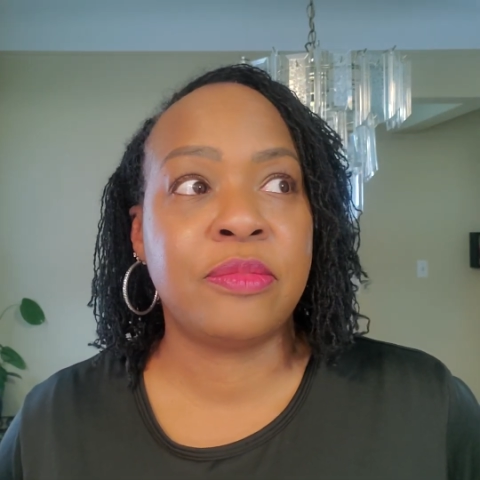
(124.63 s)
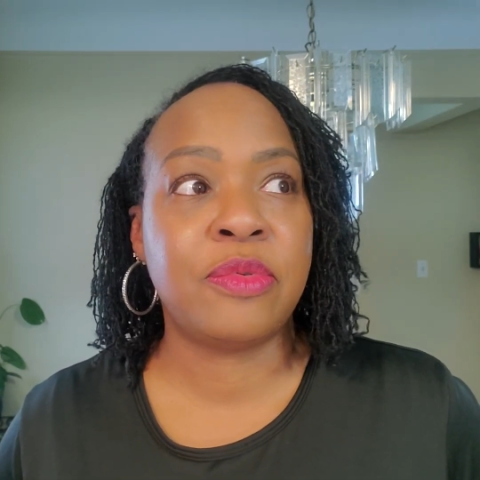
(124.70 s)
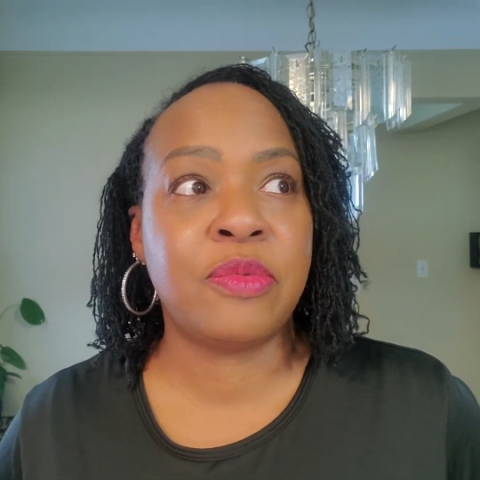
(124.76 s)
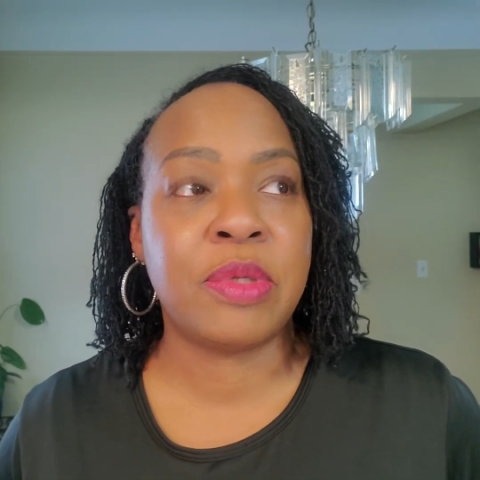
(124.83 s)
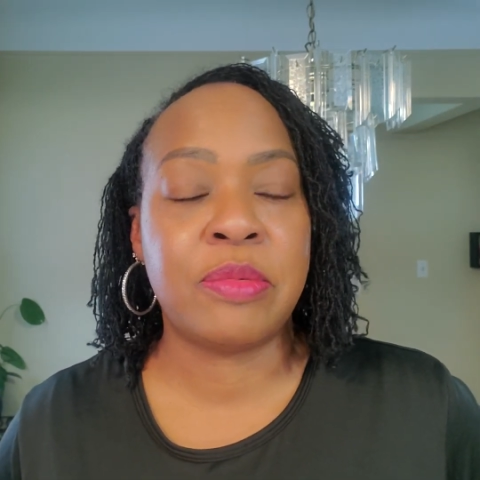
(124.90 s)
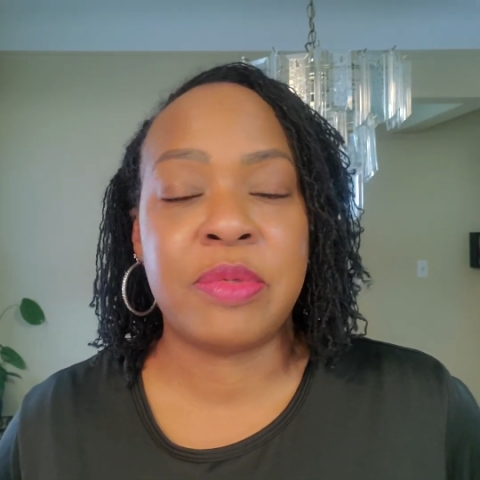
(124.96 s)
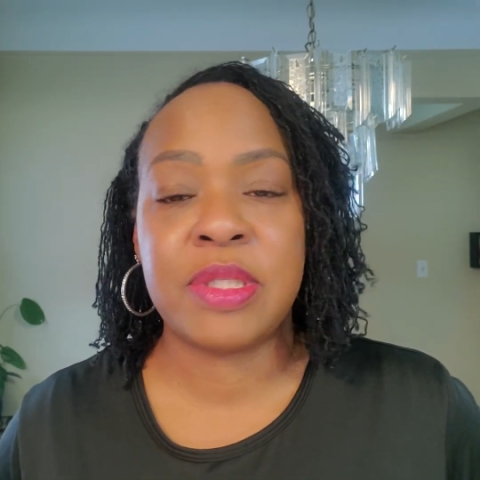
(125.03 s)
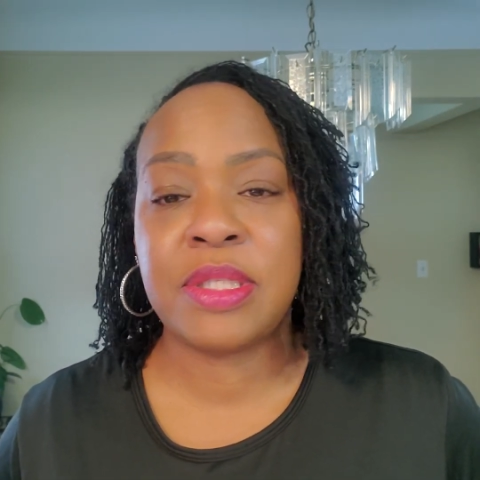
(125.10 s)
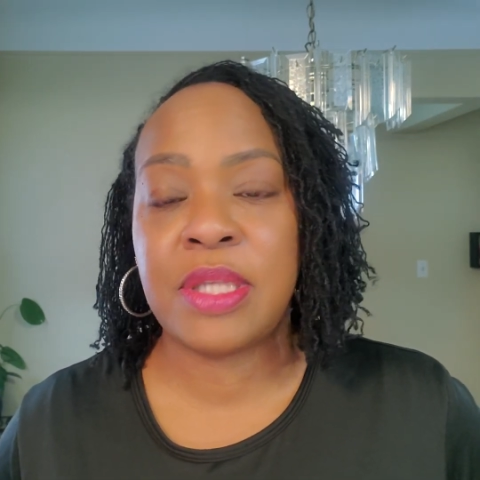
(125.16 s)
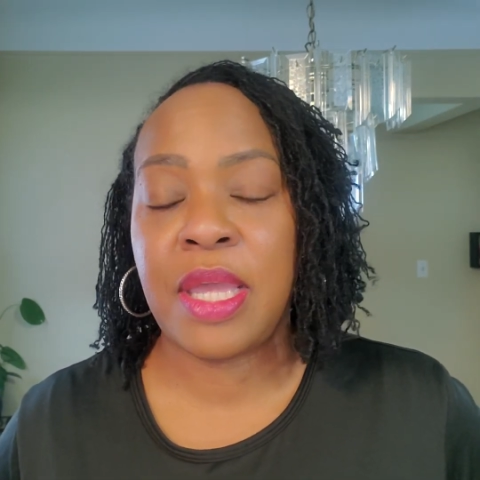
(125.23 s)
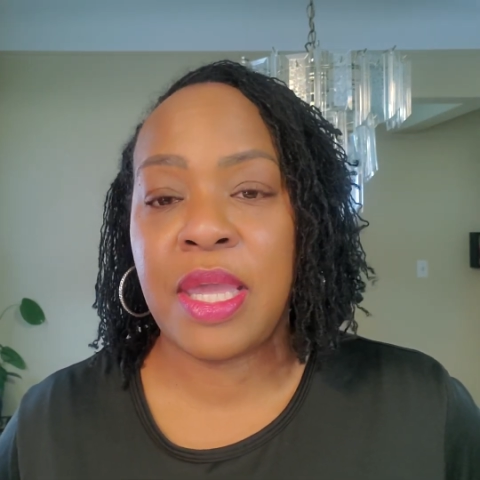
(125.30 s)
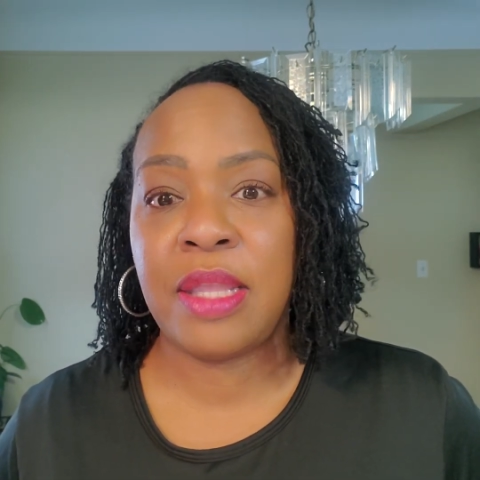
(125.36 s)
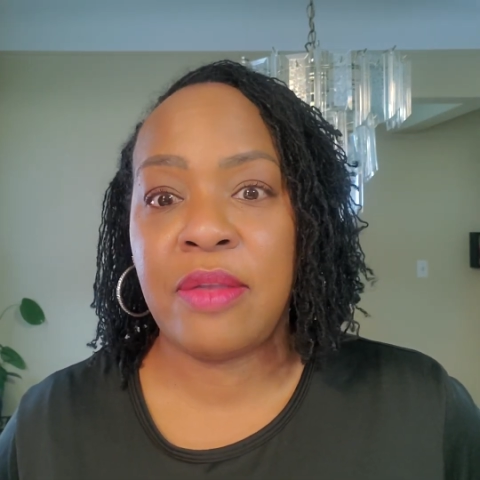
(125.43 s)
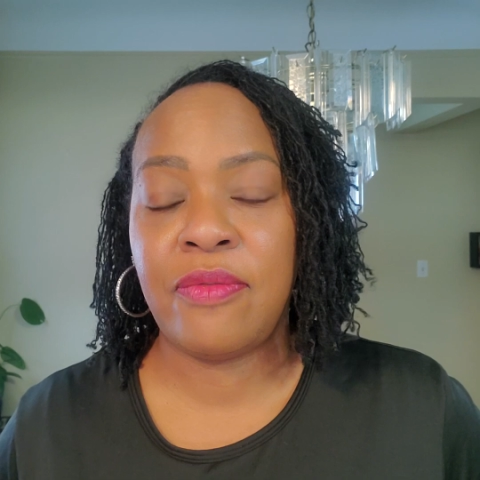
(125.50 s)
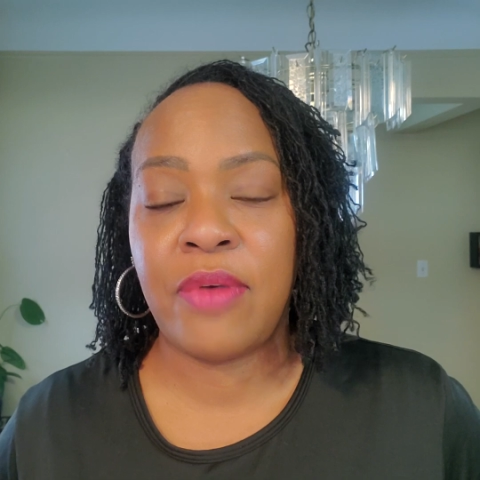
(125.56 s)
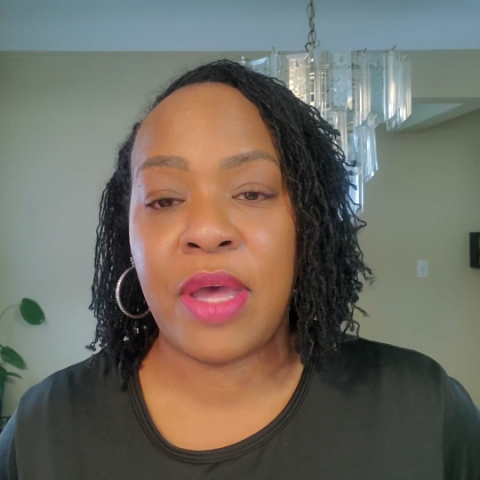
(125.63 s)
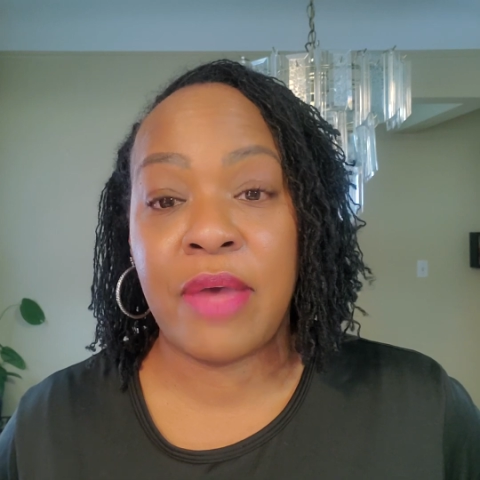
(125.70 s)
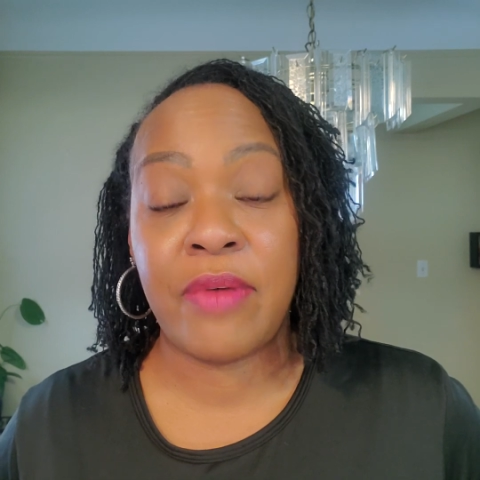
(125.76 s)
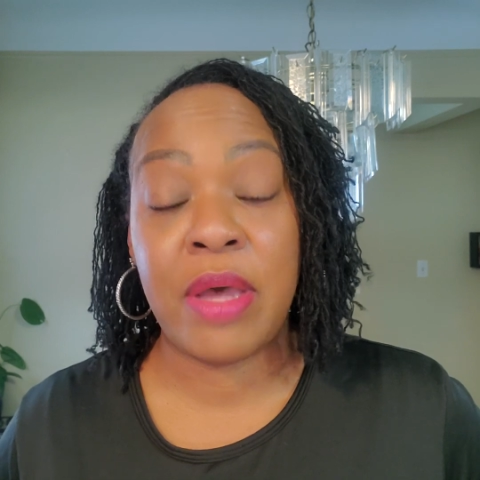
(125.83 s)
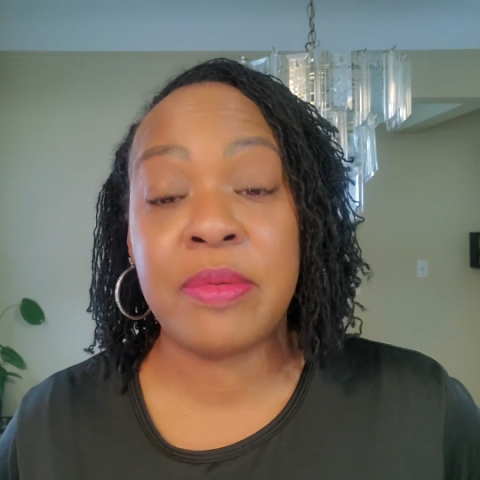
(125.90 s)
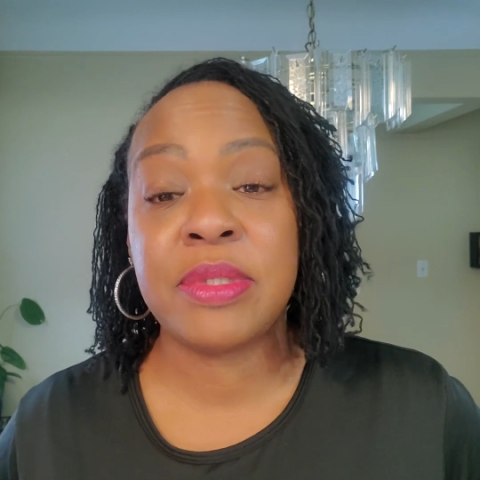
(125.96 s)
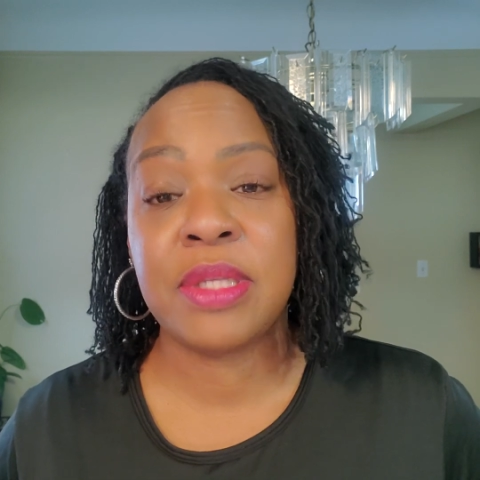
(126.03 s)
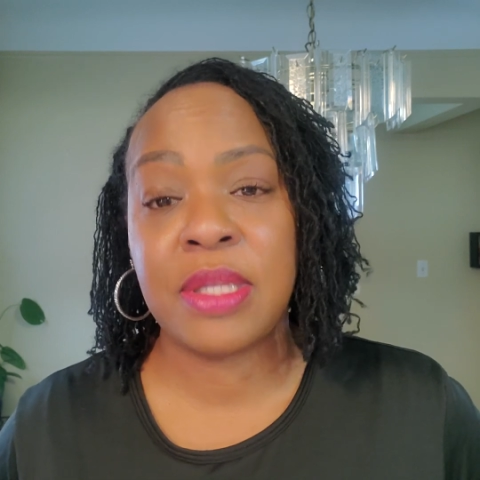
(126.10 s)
I want to say 85, I was